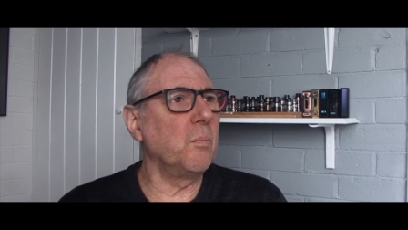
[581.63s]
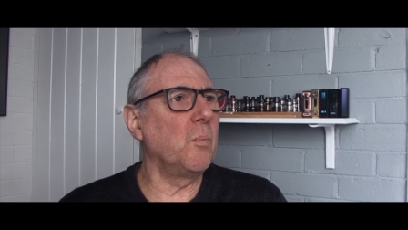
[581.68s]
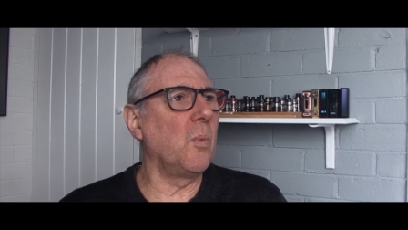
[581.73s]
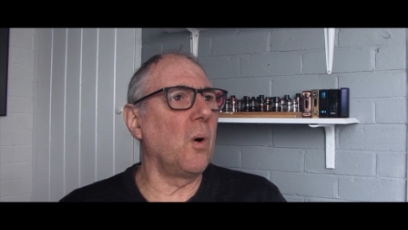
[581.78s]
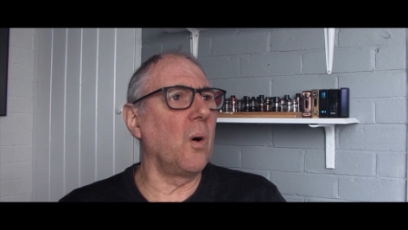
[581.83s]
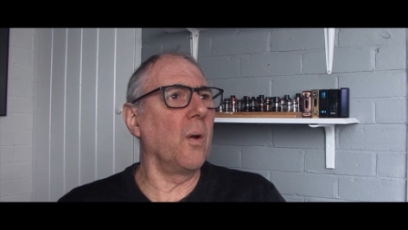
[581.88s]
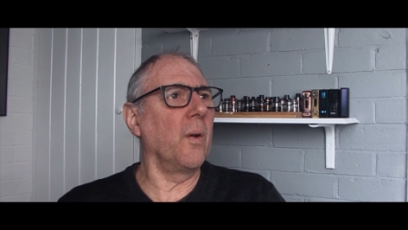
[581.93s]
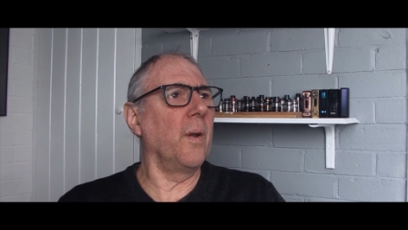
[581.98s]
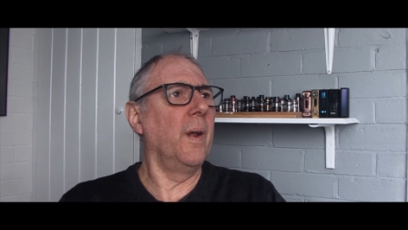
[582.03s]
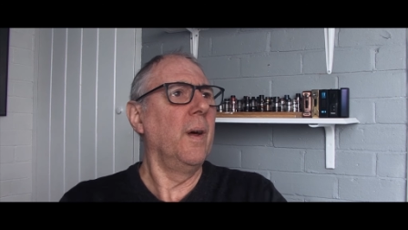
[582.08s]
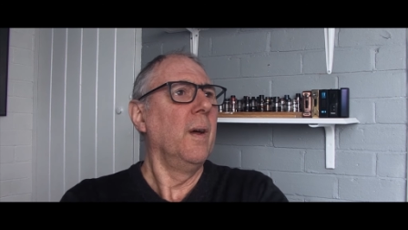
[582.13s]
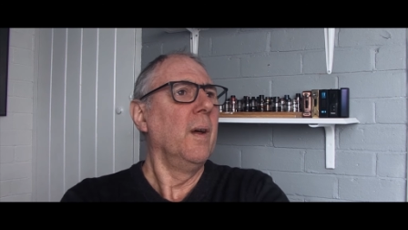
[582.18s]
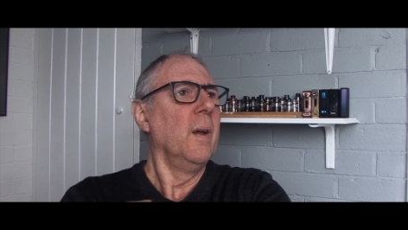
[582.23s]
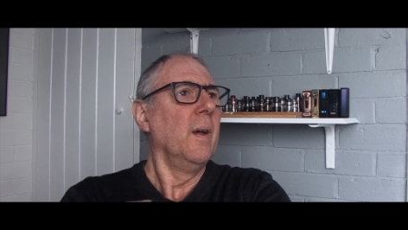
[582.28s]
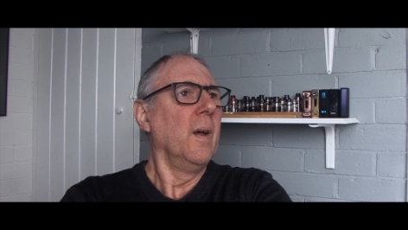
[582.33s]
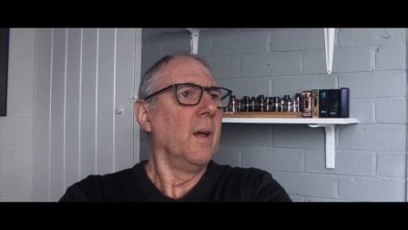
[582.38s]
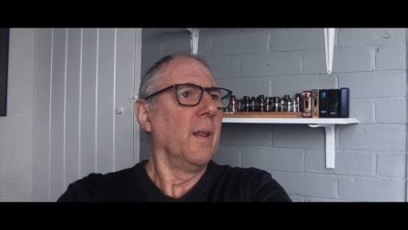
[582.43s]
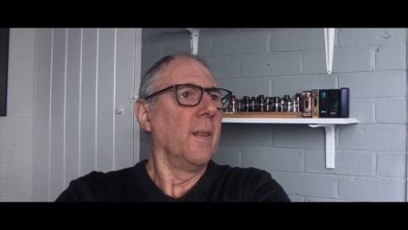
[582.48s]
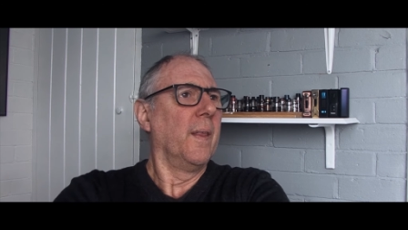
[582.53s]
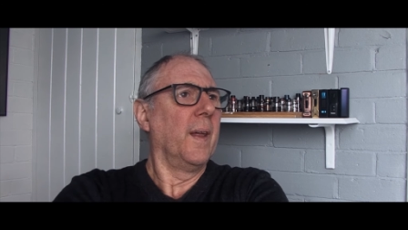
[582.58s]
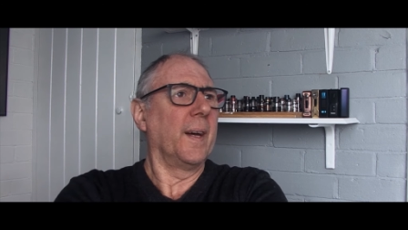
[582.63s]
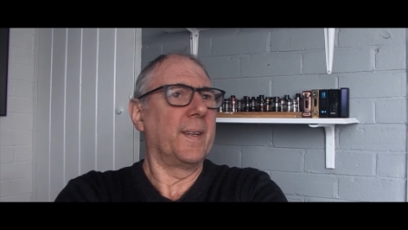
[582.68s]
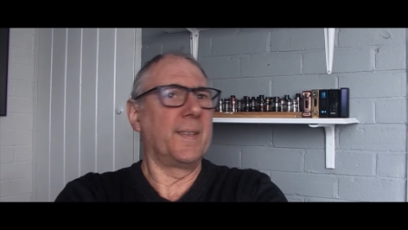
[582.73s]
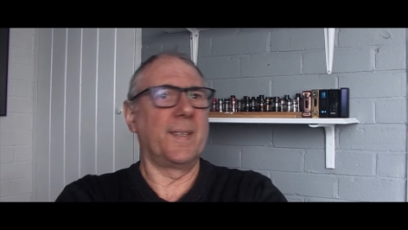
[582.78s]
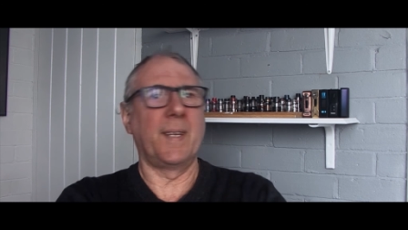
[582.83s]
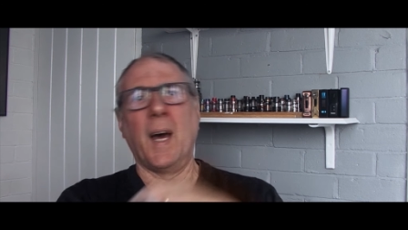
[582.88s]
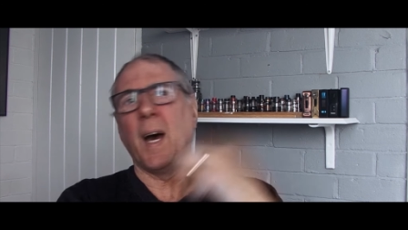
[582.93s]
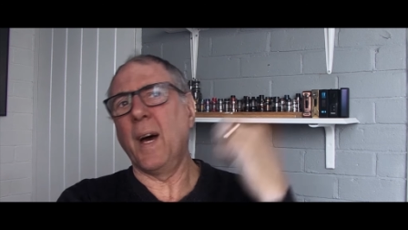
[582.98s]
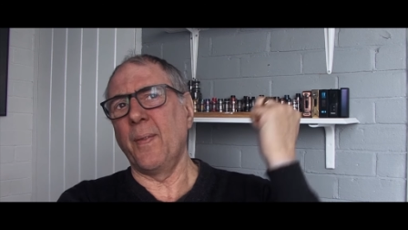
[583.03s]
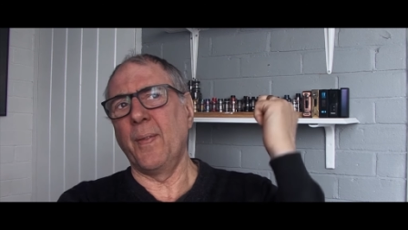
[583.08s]
one that's
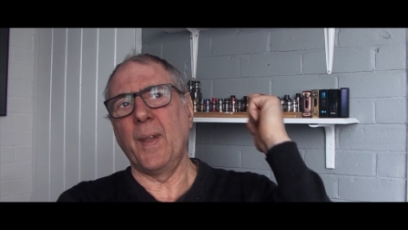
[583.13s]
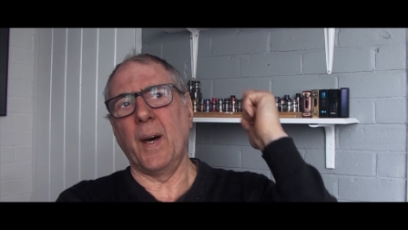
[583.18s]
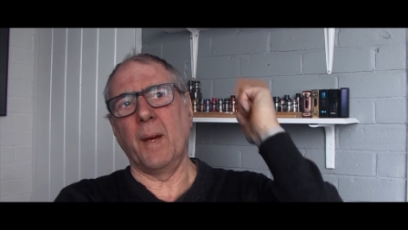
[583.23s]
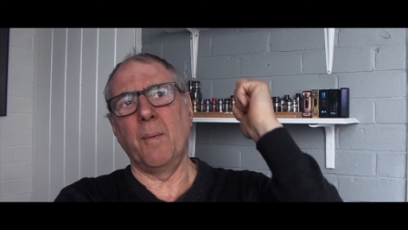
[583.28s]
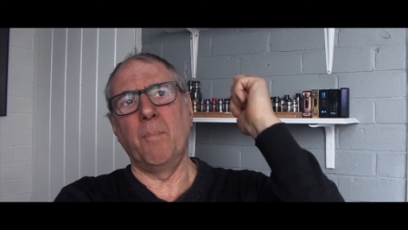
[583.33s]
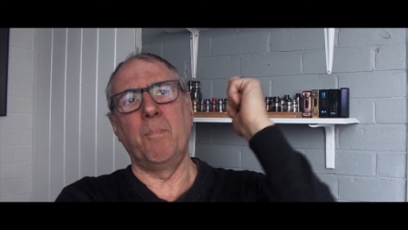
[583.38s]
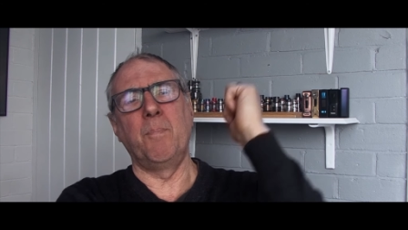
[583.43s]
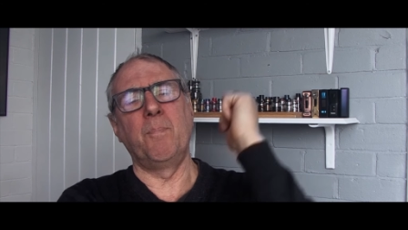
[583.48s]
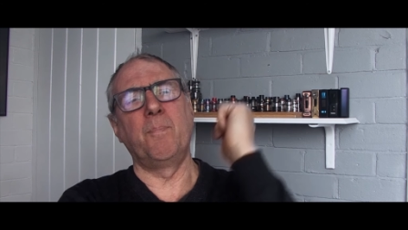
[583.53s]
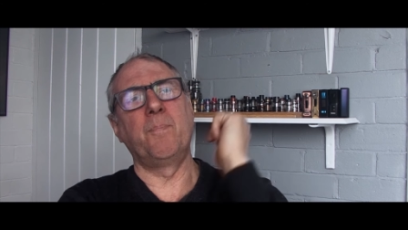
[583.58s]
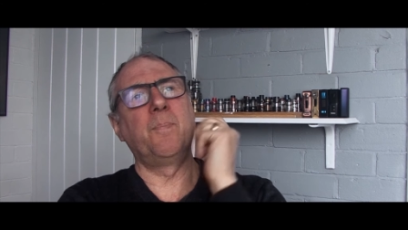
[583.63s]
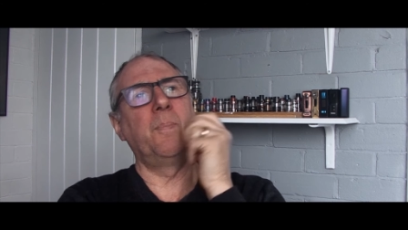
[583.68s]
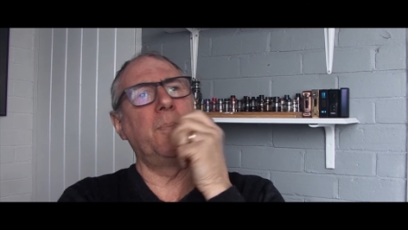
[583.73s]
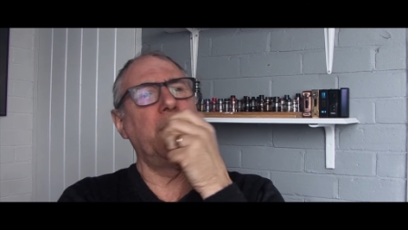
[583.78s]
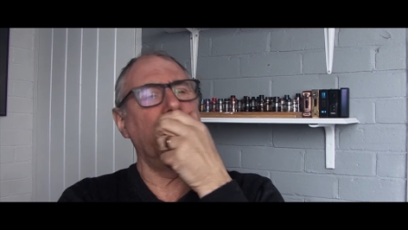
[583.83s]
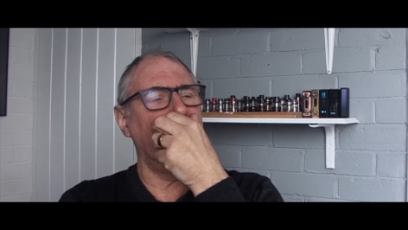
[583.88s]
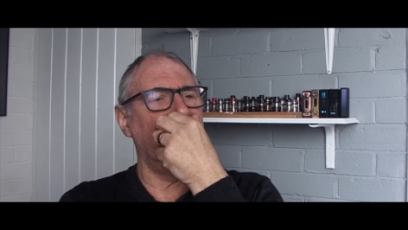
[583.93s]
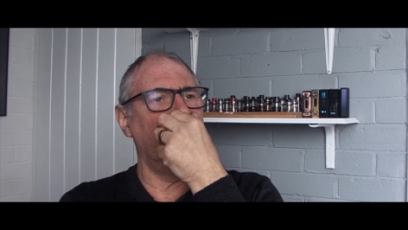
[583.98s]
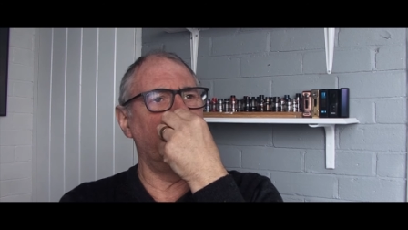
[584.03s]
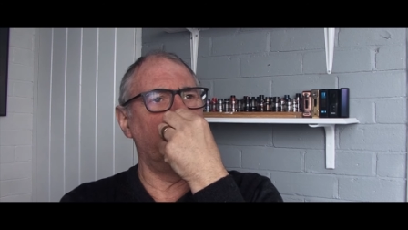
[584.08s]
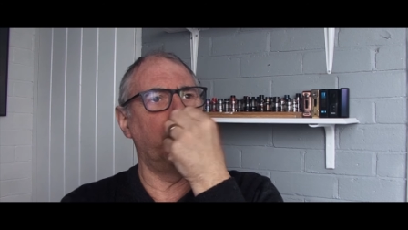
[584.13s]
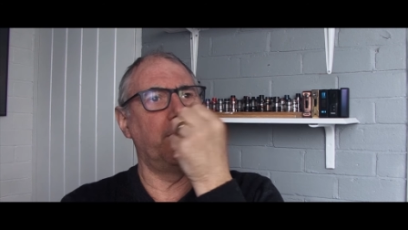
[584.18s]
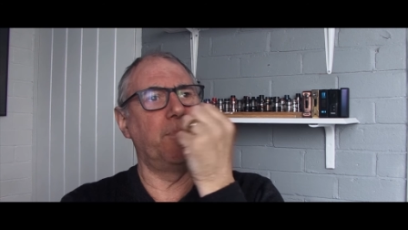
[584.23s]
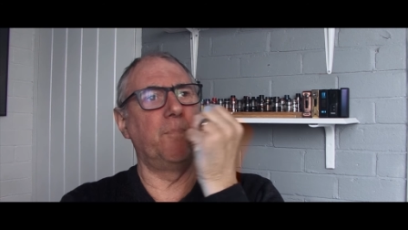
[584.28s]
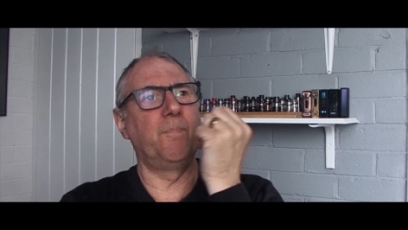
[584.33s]
had that uh,